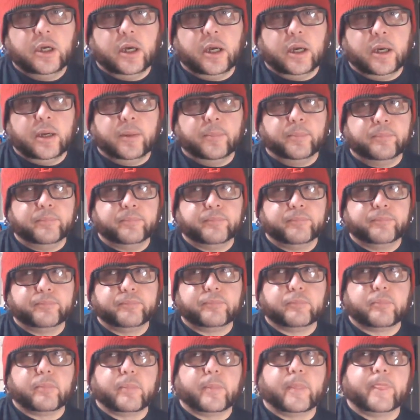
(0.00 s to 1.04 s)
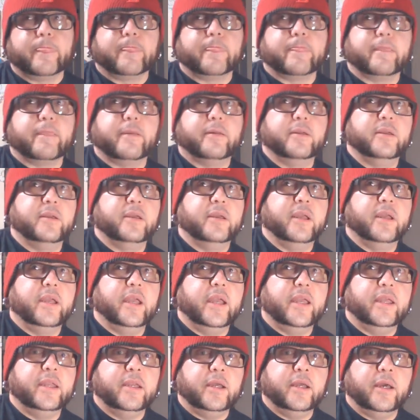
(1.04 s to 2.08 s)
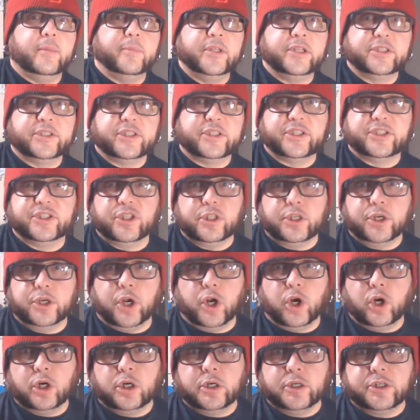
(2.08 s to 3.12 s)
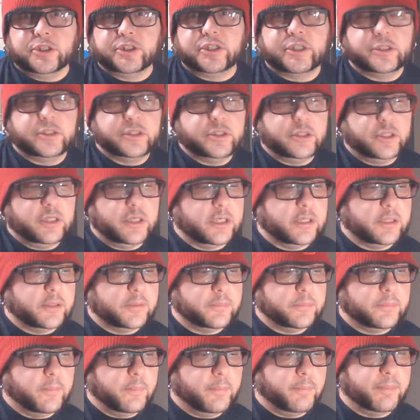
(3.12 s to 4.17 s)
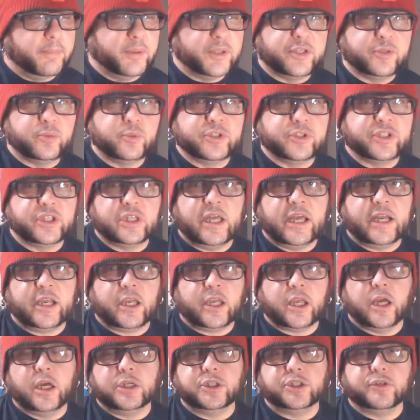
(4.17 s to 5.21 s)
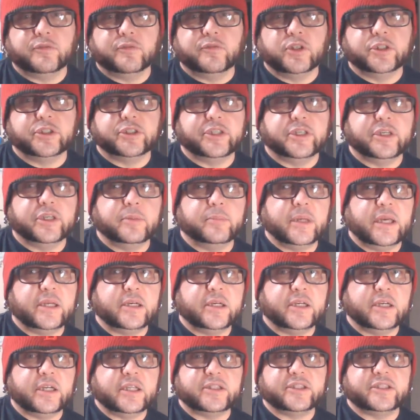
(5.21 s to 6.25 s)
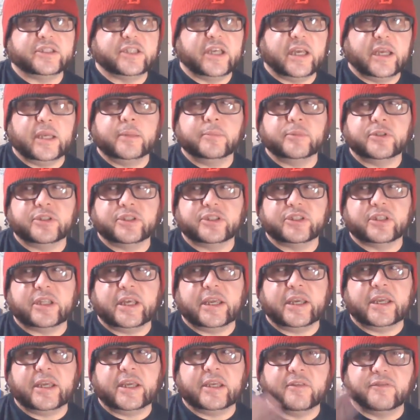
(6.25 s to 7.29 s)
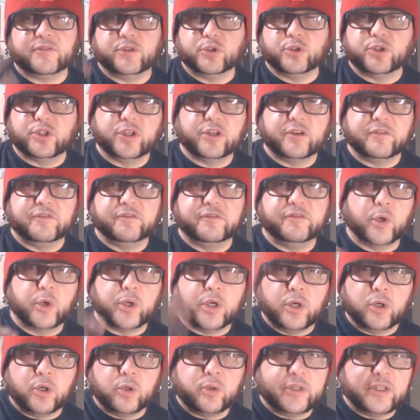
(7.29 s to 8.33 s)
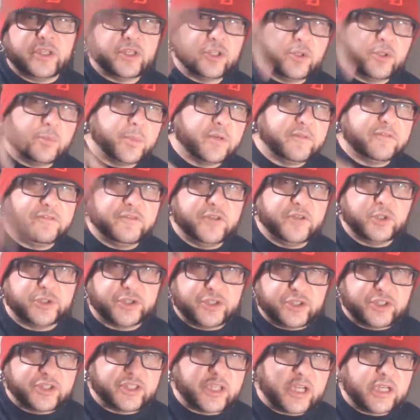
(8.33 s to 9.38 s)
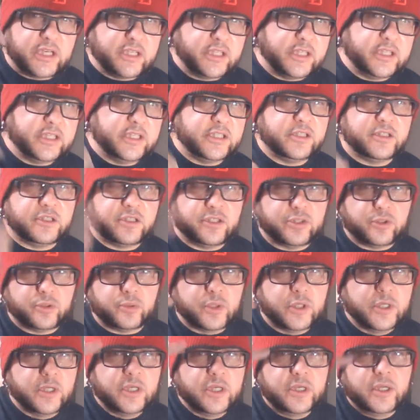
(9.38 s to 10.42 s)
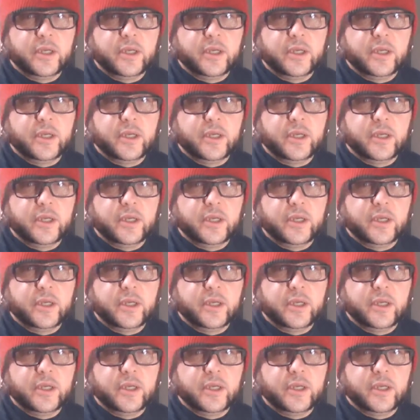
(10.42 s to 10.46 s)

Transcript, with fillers: Um, and I mean, it's still an art, uh, but there was a lot of controversy about it at the time as to like if you took a photo and then you put filters on it and you